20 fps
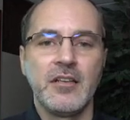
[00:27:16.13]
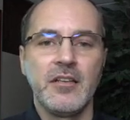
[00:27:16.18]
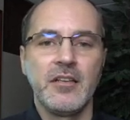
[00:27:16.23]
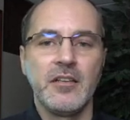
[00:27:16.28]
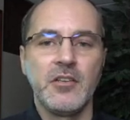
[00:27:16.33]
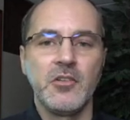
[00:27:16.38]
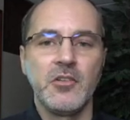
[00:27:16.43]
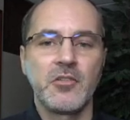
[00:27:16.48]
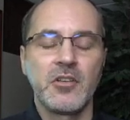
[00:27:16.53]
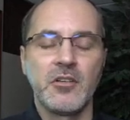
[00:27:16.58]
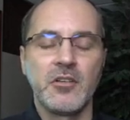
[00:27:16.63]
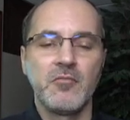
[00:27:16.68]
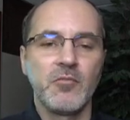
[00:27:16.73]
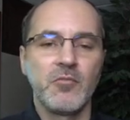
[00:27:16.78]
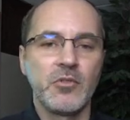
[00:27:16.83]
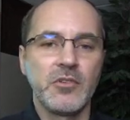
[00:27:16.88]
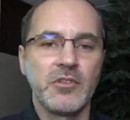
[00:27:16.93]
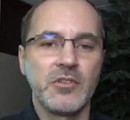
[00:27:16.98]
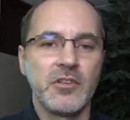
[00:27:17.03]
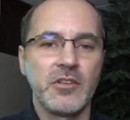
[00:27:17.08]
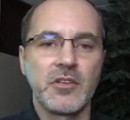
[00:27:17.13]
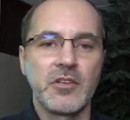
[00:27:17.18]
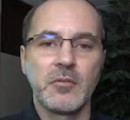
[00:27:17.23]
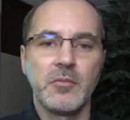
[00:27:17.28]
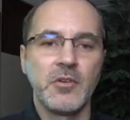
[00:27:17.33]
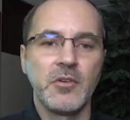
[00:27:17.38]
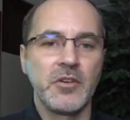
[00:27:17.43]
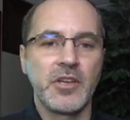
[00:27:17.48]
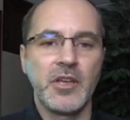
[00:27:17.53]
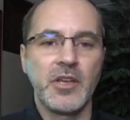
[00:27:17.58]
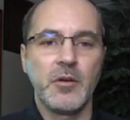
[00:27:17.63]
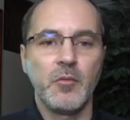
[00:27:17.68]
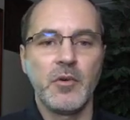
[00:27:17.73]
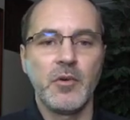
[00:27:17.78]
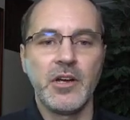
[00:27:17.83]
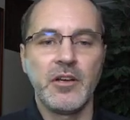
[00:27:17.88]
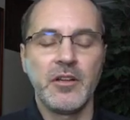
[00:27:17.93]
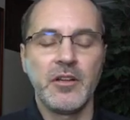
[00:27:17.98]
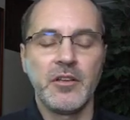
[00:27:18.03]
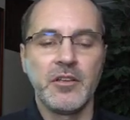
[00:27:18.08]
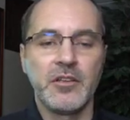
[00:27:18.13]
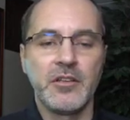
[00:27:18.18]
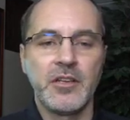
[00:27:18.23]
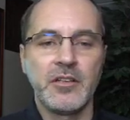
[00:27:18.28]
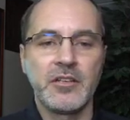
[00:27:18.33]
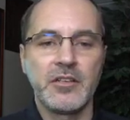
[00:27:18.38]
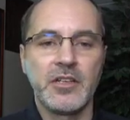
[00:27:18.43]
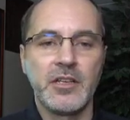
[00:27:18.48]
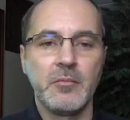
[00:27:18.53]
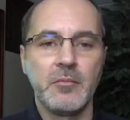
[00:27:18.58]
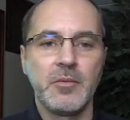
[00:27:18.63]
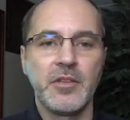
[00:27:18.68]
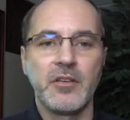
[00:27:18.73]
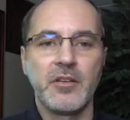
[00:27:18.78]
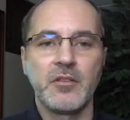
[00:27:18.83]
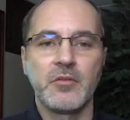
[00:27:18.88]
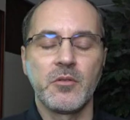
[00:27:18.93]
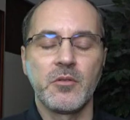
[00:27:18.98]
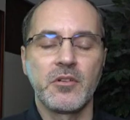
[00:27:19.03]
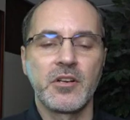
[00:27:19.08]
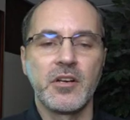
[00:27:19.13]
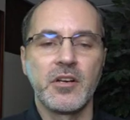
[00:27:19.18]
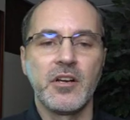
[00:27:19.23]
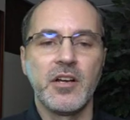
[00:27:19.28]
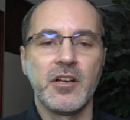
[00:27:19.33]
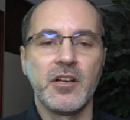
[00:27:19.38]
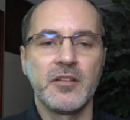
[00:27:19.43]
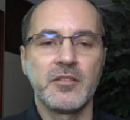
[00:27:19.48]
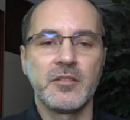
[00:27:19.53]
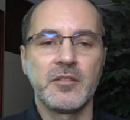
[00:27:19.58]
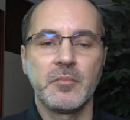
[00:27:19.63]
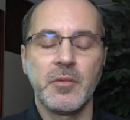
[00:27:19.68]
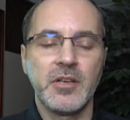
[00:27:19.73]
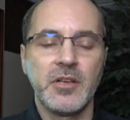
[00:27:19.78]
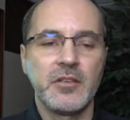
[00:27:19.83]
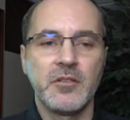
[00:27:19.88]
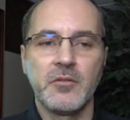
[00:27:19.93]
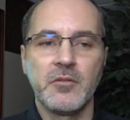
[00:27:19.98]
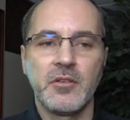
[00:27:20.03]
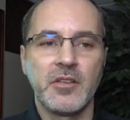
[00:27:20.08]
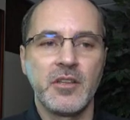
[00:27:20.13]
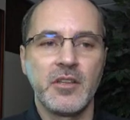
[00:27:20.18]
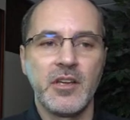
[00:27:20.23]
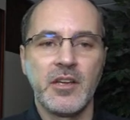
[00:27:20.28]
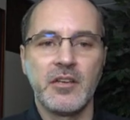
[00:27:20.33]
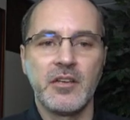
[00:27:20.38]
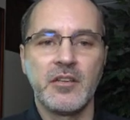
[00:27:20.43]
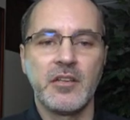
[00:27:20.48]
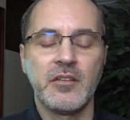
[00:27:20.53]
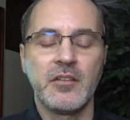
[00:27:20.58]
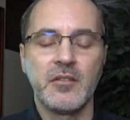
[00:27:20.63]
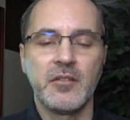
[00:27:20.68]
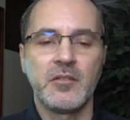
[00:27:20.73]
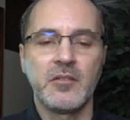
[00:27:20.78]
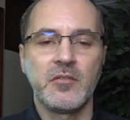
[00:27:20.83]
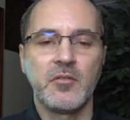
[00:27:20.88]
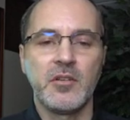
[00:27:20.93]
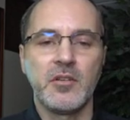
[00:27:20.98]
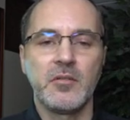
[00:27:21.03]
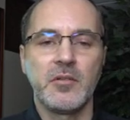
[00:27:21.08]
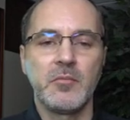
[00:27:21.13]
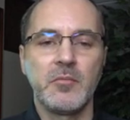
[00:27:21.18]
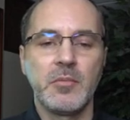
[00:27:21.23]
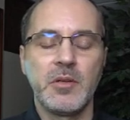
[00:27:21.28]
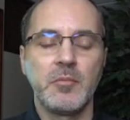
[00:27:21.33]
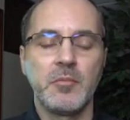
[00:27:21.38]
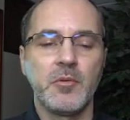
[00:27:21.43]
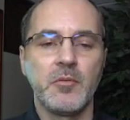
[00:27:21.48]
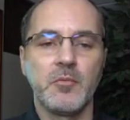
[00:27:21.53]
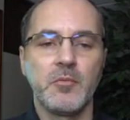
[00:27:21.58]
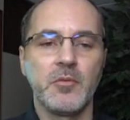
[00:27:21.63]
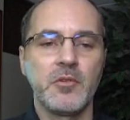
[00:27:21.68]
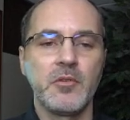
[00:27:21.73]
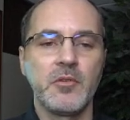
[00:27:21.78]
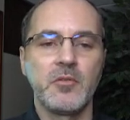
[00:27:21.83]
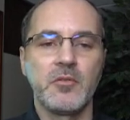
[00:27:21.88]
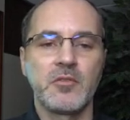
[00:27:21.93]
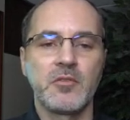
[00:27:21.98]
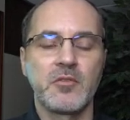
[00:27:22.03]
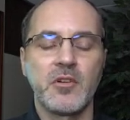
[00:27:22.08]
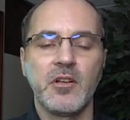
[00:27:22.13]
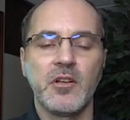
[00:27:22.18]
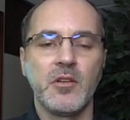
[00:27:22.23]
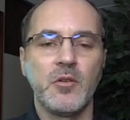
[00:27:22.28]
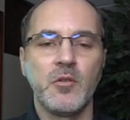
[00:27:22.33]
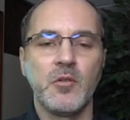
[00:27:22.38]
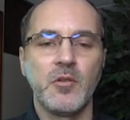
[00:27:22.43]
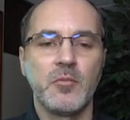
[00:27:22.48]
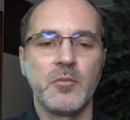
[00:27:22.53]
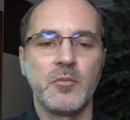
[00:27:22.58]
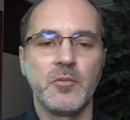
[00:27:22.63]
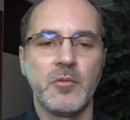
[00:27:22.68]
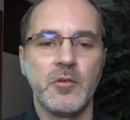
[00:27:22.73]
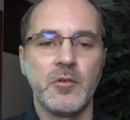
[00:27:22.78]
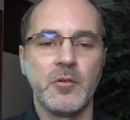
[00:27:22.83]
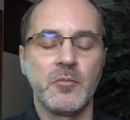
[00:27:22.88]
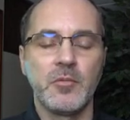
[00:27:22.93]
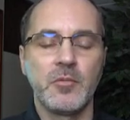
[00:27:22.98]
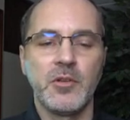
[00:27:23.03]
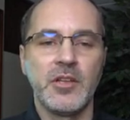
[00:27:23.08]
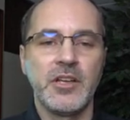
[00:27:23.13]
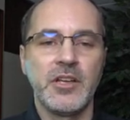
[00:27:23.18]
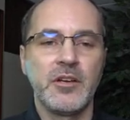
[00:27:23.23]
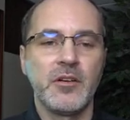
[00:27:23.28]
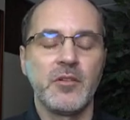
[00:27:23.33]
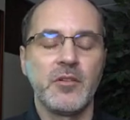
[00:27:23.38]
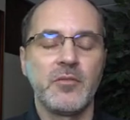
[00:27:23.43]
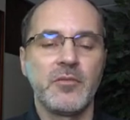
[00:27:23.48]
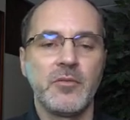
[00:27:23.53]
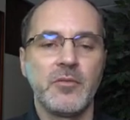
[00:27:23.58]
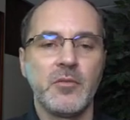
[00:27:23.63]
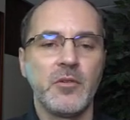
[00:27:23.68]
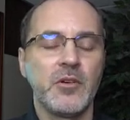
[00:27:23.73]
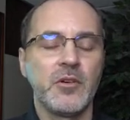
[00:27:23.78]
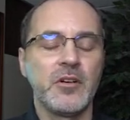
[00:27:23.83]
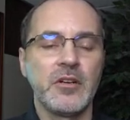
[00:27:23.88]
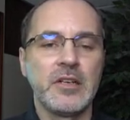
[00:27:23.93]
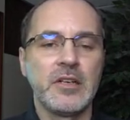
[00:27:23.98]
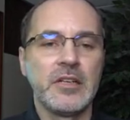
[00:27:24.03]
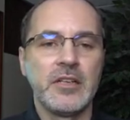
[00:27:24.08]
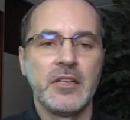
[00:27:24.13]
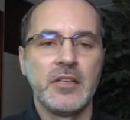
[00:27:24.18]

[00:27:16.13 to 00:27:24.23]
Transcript: you can really communicate well and keep things organized by doing that. People will use Trello or Planner for